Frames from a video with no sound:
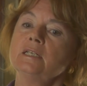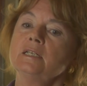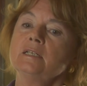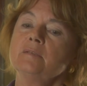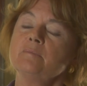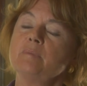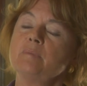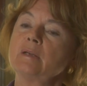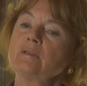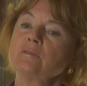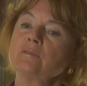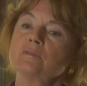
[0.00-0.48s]

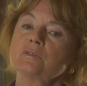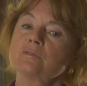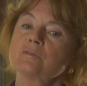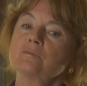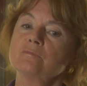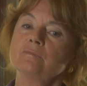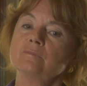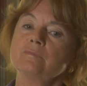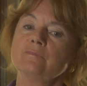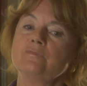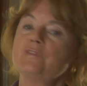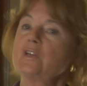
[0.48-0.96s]
about
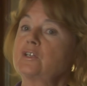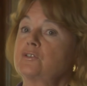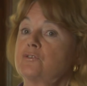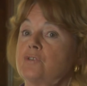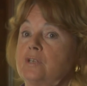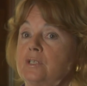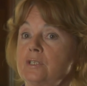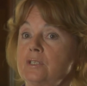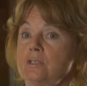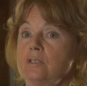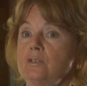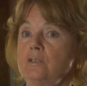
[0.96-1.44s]

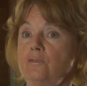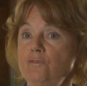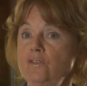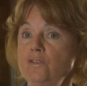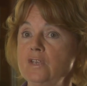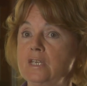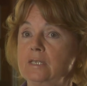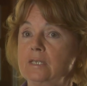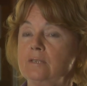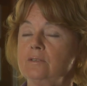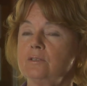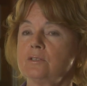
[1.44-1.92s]
victories and
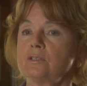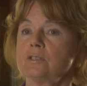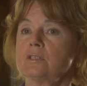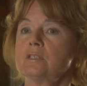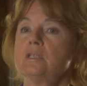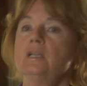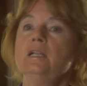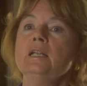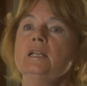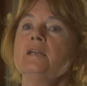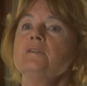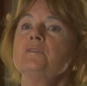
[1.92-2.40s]
defeats,
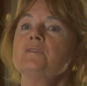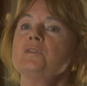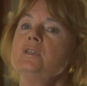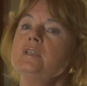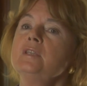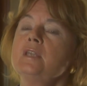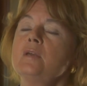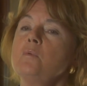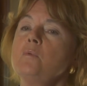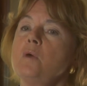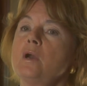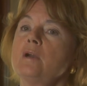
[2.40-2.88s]
than
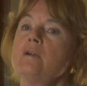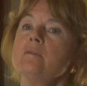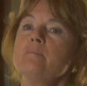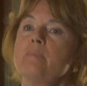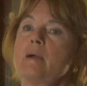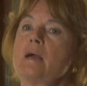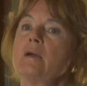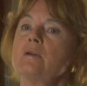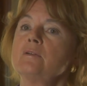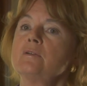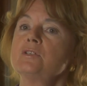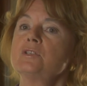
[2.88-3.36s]
they were
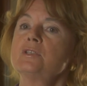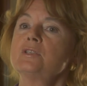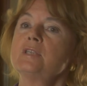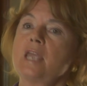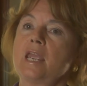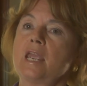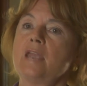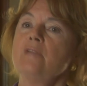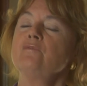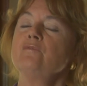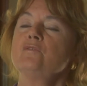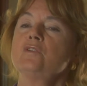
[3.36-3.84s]
about the
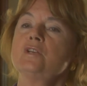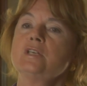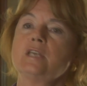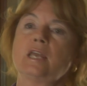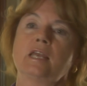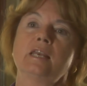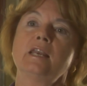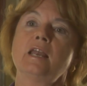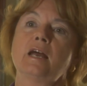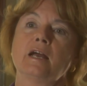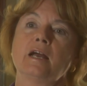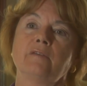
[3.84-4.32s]

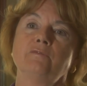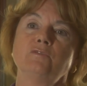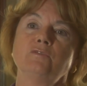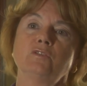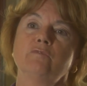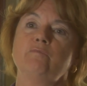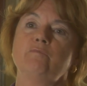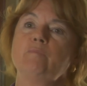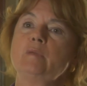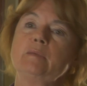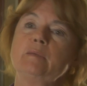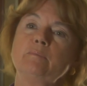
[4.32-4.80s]
everyday lives
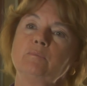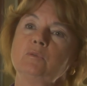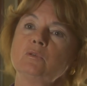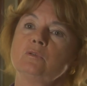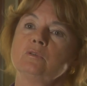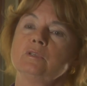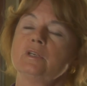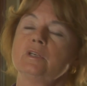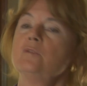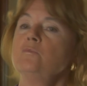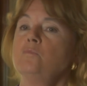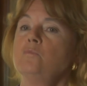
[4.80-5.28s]
of
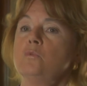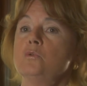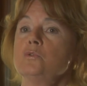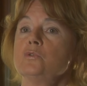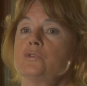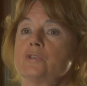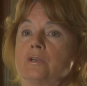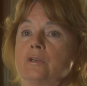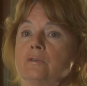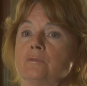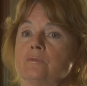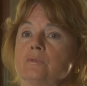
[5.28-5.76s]
people in war
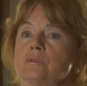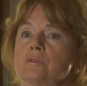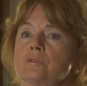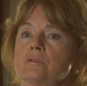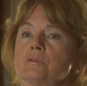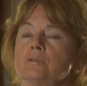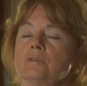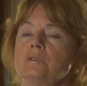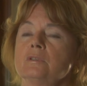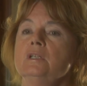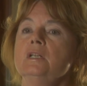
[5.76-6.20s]
zones.